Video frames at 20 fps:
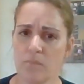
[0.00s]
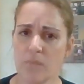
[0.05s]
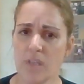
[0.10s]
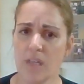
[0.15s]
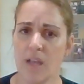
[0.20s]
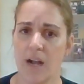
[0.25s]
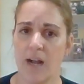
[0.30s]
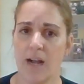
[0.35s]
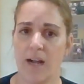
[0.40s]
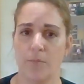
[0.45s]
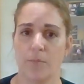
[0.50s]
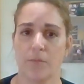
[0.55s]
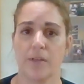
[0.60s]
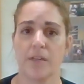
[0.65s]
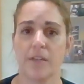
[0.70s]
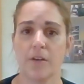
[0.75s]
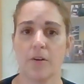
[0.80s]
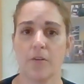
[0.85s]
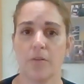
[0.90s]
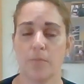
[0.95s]
we're going
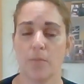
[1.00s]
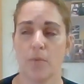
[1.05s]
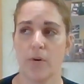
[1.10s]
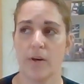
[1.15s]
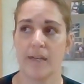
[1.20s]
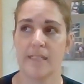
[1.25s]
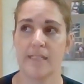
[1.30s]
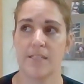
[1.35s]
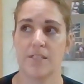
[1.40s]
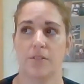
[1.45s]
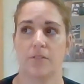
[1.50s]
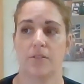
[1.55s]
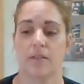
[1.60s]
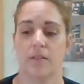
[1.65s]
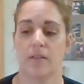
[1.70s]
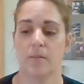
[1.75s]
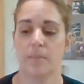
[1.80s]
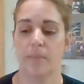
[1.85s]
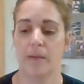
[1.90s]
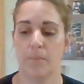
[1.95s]
to go more into a
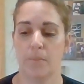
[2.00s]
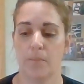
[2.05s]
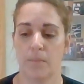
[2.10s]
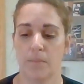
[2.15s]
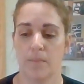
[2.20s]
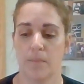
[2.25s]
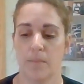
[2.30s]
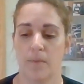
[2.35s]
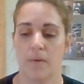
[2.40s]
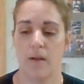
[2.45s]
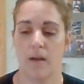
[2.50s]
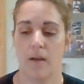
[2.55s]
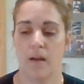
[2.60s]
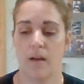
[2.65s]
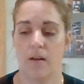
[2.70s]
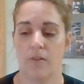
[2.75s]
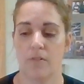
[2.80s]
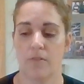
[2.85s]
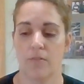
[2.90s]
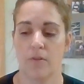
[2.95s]
little bit
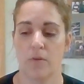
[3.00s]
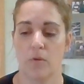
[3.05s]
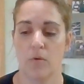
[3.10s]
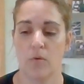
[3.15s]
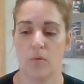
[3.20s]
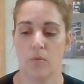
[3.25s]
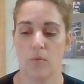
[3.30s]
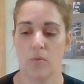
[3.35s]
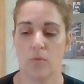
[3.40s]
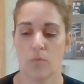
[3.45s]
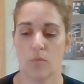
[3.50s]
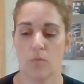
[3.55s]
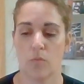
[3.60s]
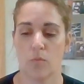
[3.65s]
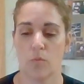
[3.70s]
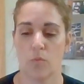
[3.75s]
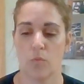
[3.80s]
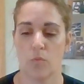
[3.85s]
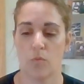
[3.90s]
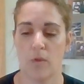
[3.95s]
of
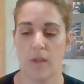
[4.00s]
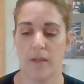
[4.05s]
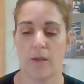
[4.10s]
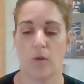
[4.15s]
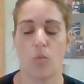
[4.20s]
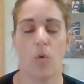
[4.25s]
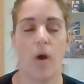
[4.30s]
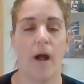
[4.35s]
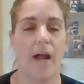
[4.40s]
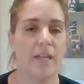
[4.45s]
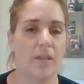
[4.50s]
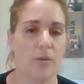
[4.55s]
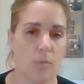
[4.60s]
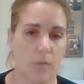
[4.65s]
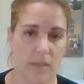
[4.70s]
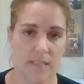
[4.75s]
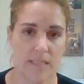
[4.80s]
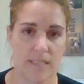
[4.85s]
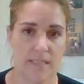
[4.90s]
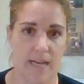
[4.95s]
like why you
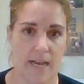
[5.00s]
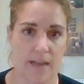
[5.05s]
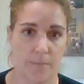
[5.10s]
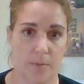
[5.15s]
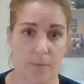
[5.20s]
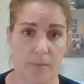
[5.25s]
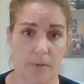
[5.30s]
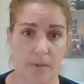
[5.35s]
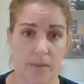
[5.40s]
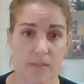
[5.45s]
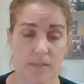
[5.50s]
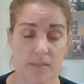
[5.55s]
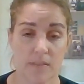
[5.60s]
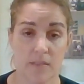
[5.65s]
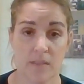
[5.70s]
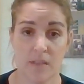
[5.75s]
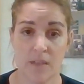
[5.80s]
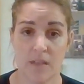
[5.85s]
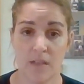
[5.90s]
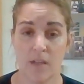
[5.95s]
want to tab your books.
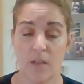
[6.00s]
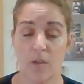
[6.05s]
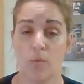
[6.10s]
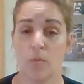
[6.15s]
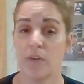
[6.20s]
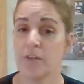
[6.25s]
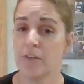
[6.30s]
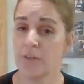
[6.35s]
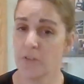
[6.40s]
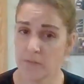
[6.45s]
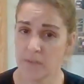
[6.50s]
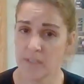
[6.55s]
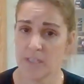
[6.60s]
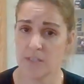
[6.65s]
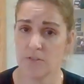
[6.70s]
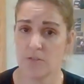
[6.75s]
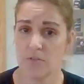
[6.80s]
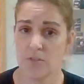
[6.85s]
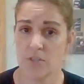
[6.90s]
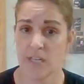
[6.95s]
When you're going
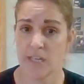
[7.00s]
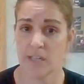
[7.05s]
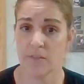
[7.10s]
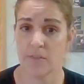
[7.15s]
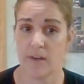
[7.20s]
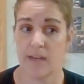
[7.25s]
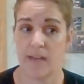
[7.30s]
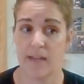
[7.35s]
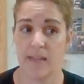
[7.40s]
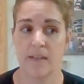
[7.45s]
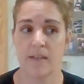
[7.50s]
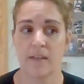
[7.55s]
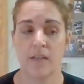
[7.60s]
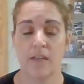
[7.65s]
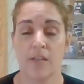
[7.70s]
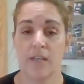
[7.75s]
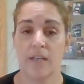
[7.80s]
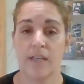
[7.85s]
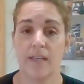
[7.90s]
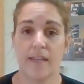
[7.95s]
into a check ride,
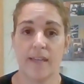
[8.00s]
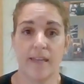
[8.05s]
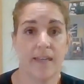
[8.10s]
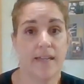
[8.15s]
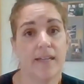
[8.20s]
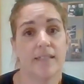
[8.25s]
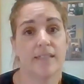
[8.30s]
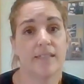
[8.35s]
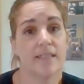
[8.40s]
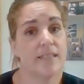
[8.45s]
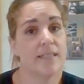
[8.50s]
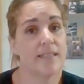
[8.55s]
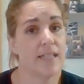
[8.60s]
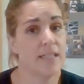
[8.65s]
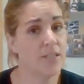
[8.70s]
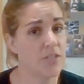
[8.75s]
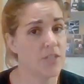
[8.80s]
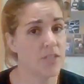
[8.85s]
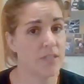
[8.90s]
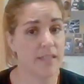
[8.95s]
it is
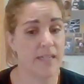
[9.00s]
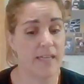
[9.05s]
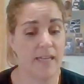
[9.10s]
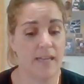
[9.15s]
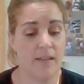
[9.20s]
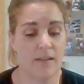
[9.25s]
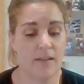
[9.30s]
essentially